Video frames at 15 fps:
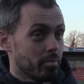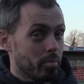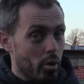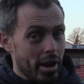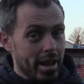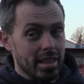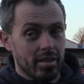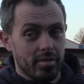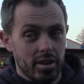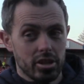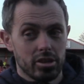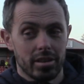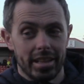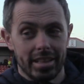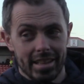But
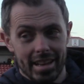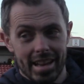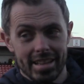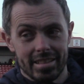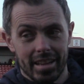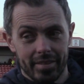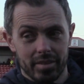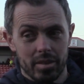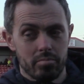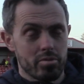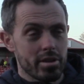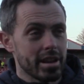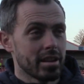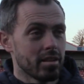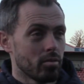individually the lads have to
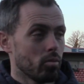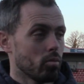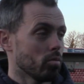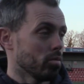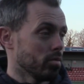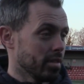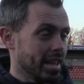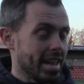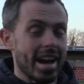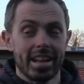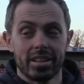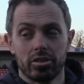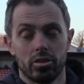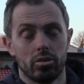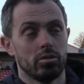bring the
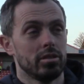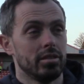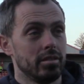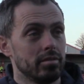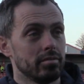attitude,